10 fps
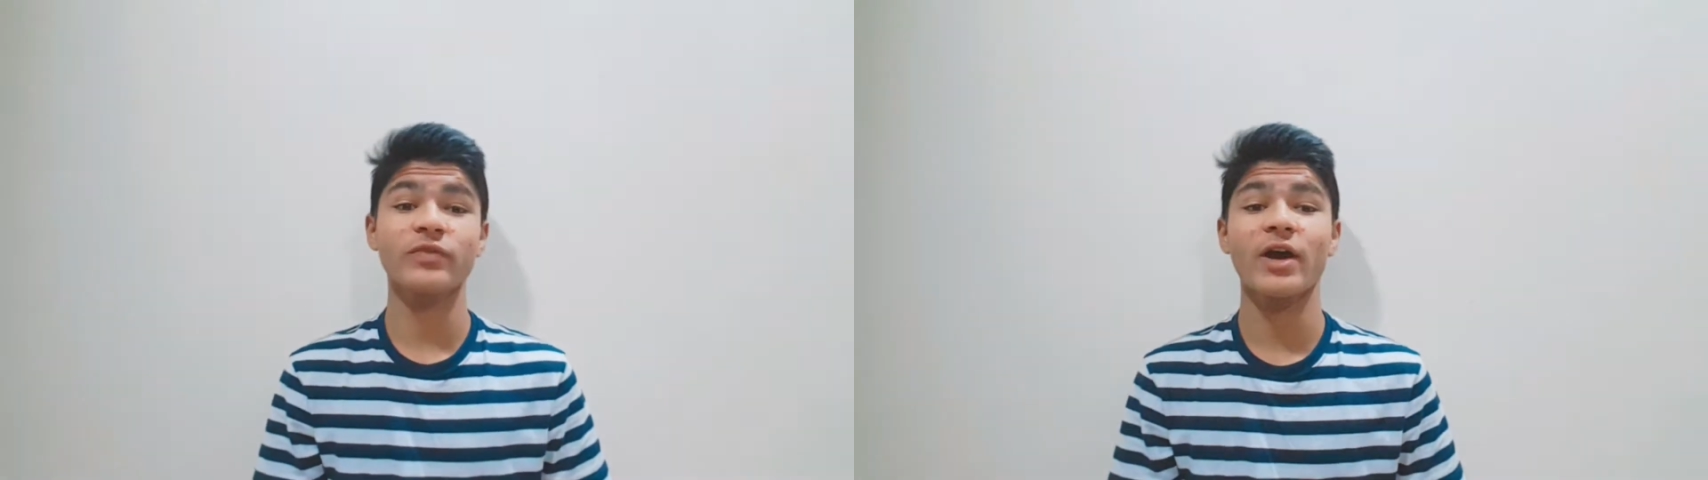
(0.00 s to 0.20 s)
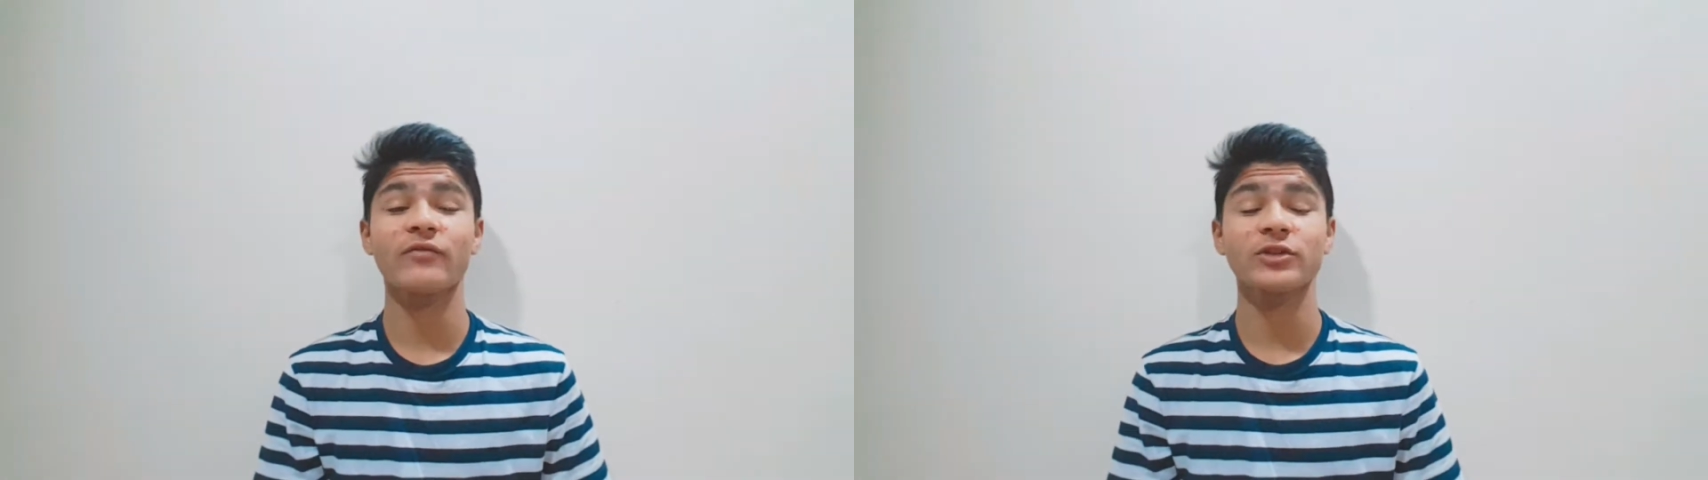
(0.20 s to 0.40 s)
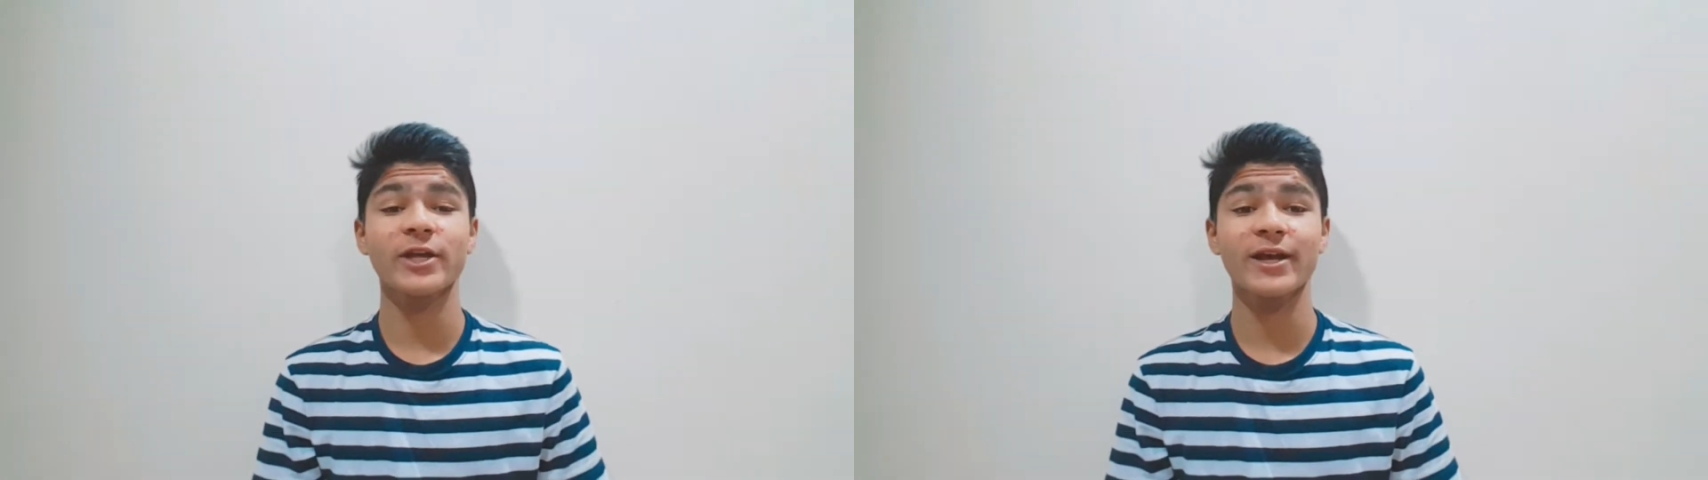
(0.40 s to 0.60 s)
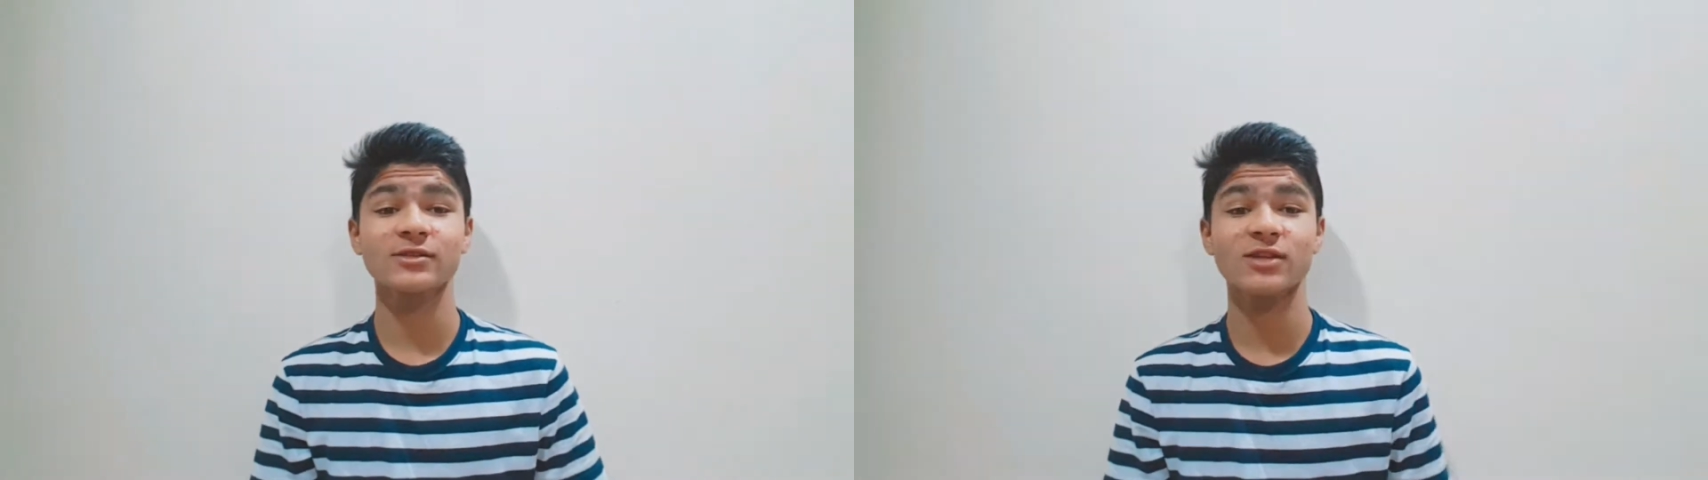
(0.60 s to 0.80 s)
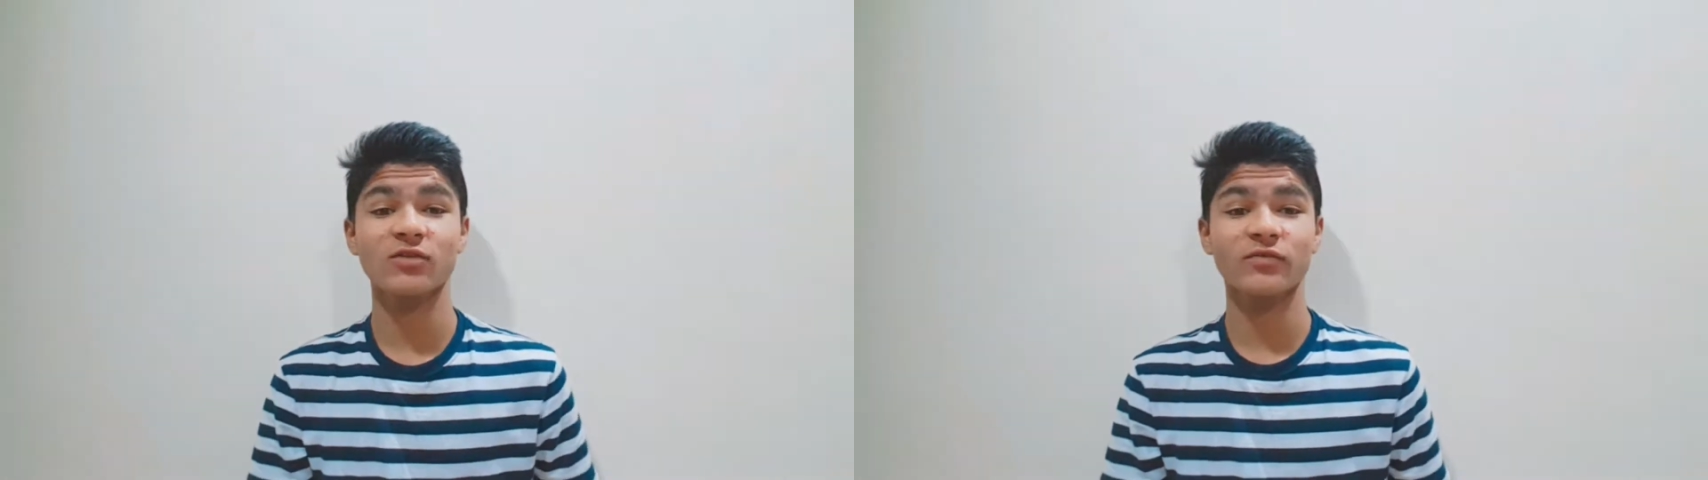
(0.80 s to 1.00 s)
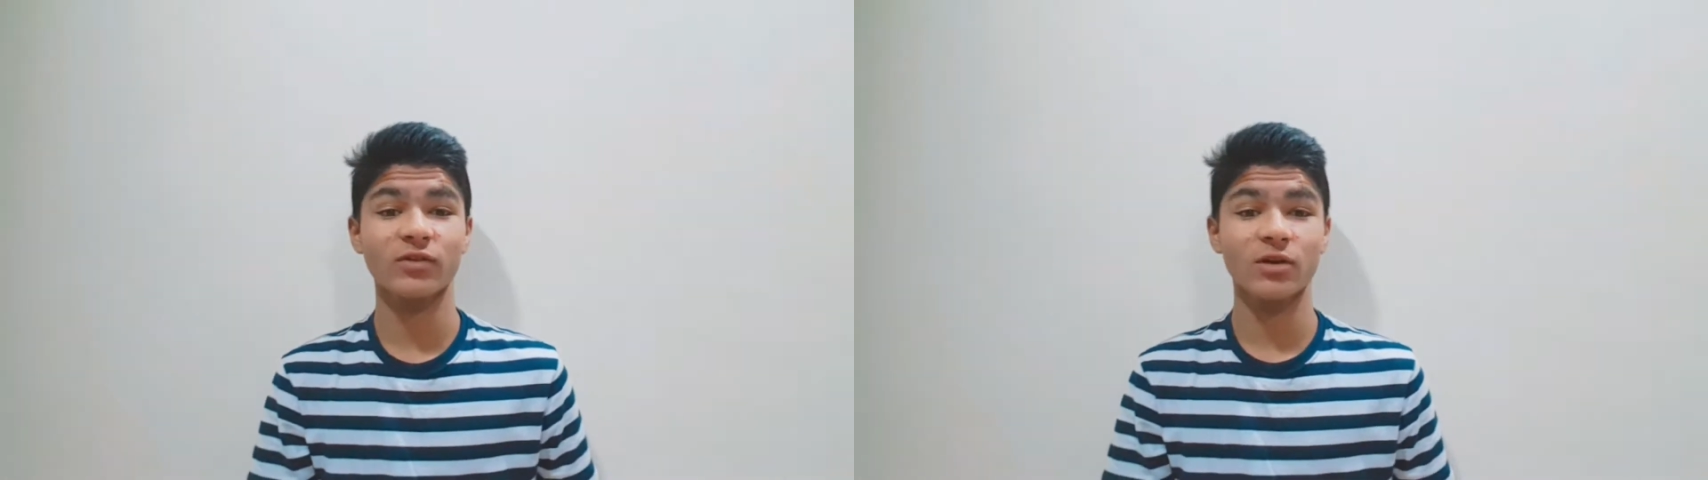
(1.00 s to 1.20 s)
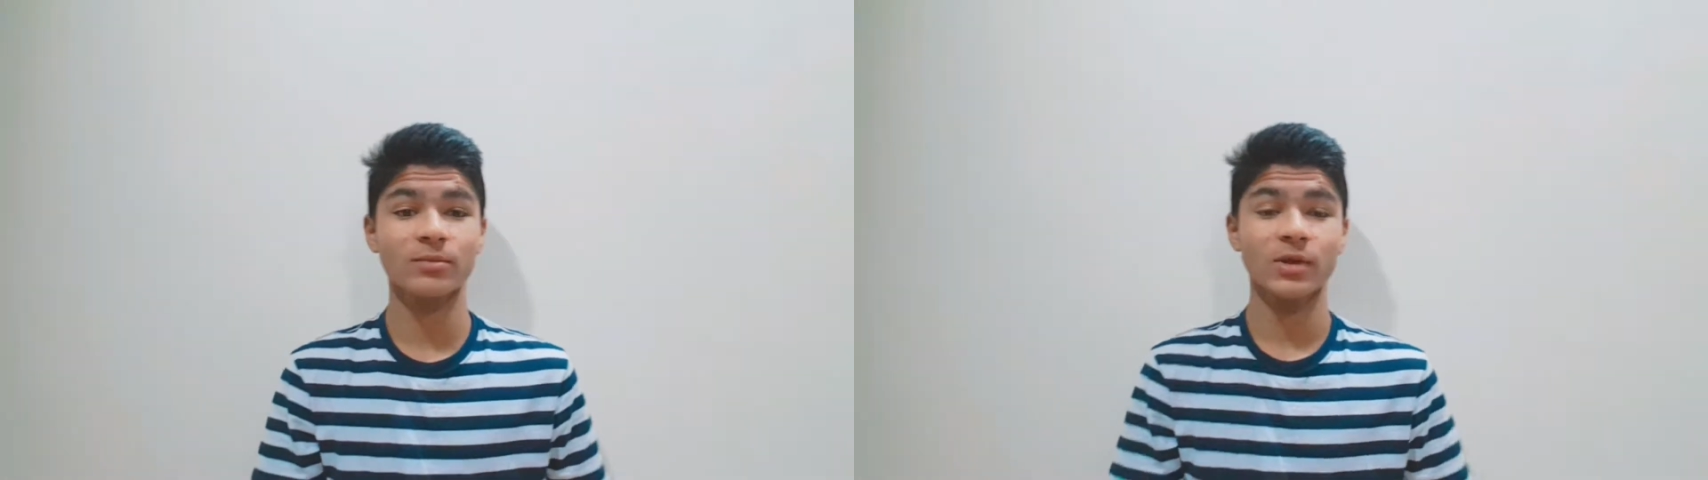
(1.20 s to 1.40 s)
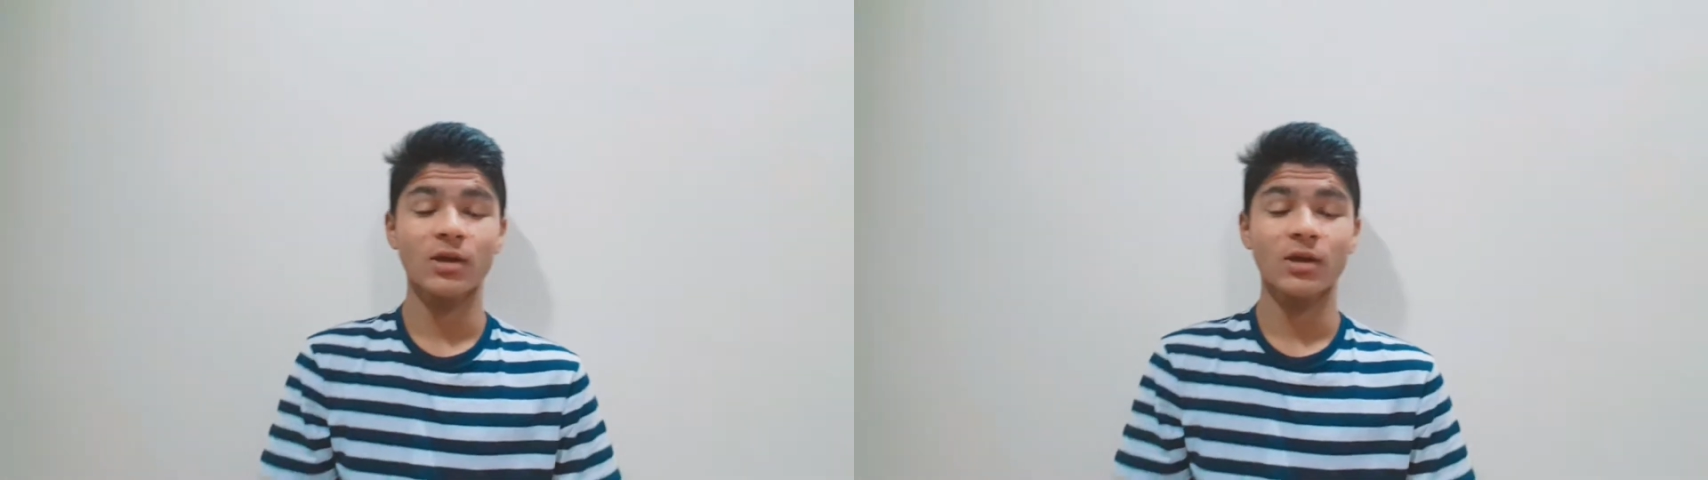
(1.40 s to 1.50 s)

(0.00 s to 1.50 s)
have for today is out from